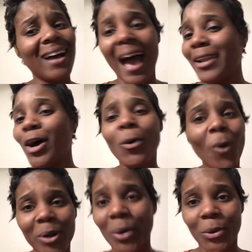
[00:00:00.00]
I don't
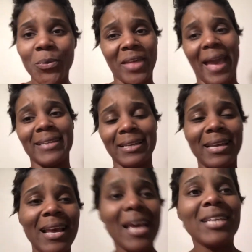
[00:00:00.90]
want to do that.
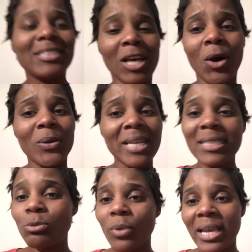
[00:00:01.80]
So
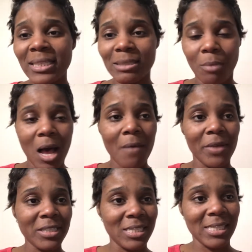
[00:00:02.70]
this week's mom
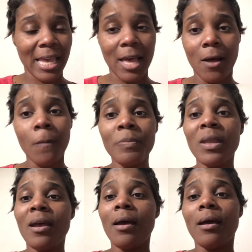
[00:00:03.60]
versus scale
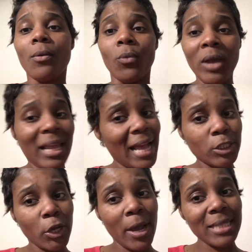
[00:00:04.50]
really got
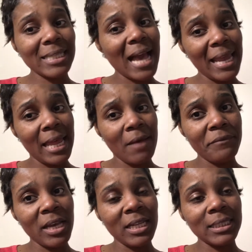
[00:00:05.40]
your girls kind of her
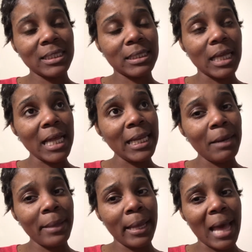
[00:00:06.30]
feelings a little
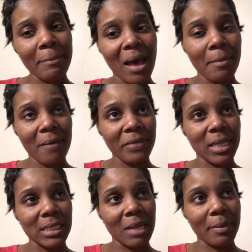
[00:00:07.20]
bit. I'm on my
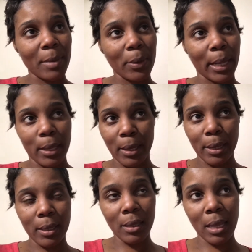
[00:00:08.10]
feelings a little bit more now.
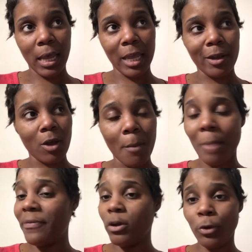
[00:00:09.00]
you know, I'm
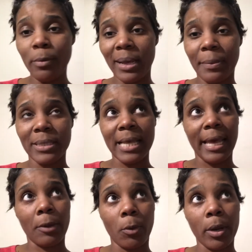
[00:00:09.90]
gonna feel real better because I ain't
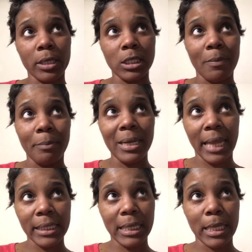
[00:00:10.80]
gotta go to work until
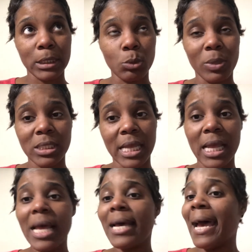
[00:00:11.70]
Monday. Today's Wednesday.
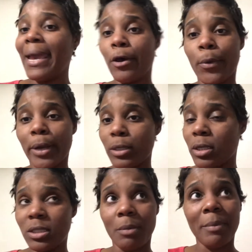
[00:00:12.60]
I ain't gotta work
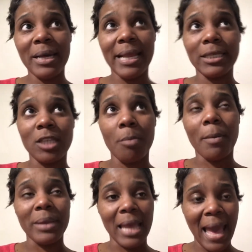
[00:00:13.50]
until Monday, so I'm
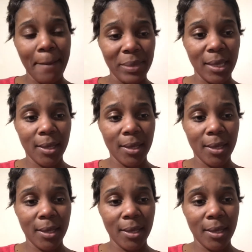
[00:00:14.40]
gonna be happy.